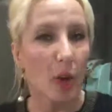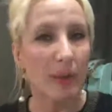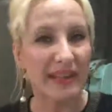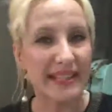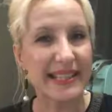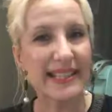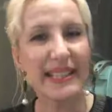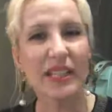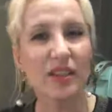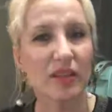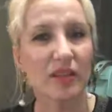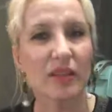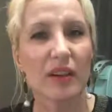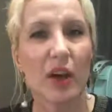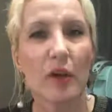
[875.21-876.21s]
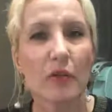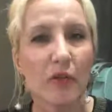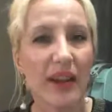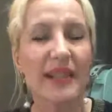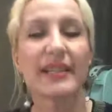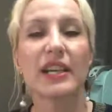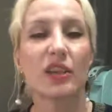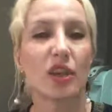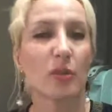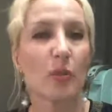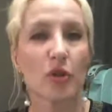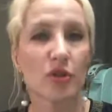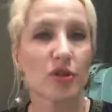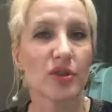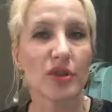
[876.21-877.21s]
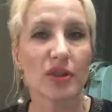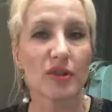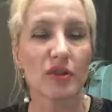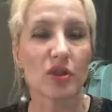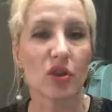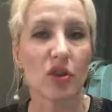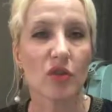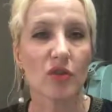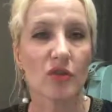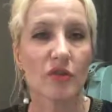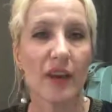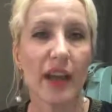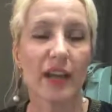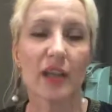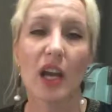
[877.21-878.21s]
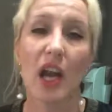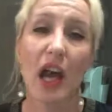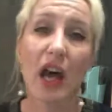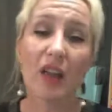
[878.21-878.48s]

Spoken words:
but still funding the emergency reserves, right?